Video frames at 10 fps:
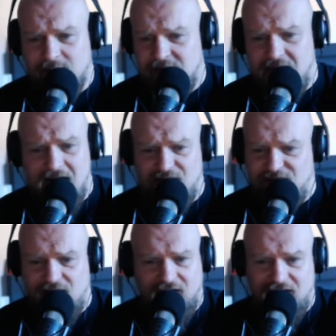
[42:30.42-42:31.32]
yeah,
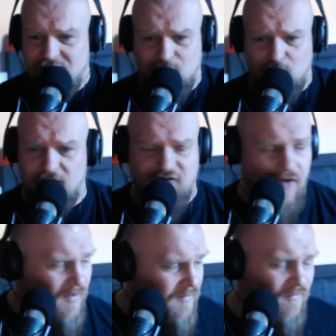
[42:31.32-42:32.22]
fuck it, we're
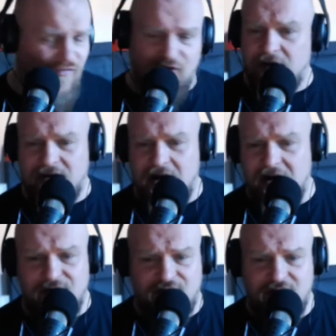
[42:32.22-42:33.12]
done. Sorry
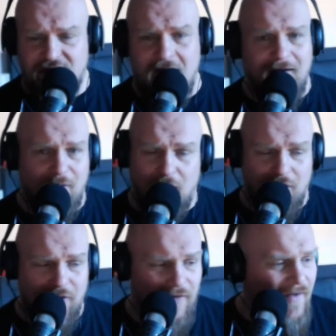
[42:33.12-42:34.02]
guys, can't
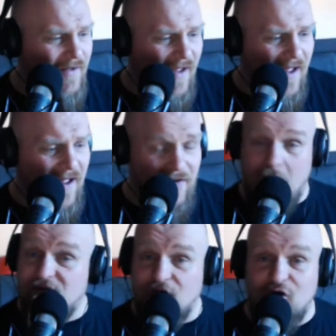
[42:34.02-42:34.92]
go on.
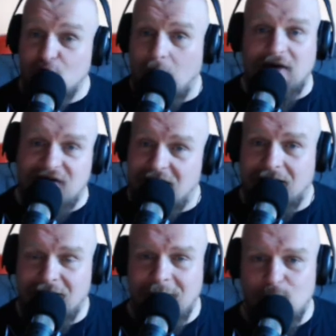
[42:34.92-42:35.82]
No, I've got no
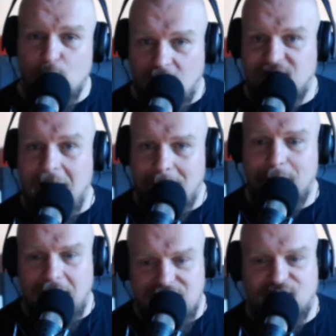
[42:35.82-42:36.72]
idea what's happened
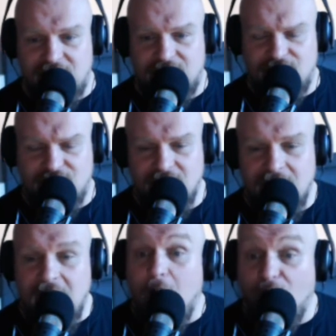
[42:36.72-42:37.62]
behind the scenes.
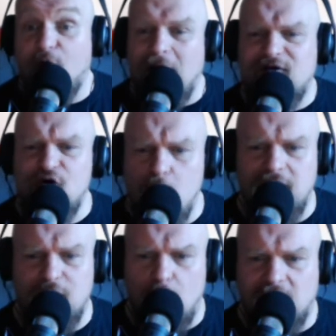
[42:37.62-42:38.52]
Although I do
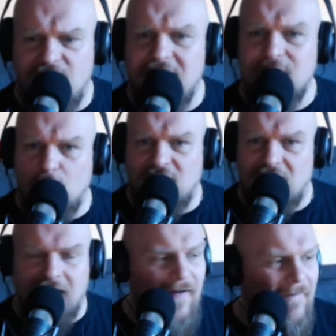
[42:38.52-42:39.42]
want to know because I'm very nosy.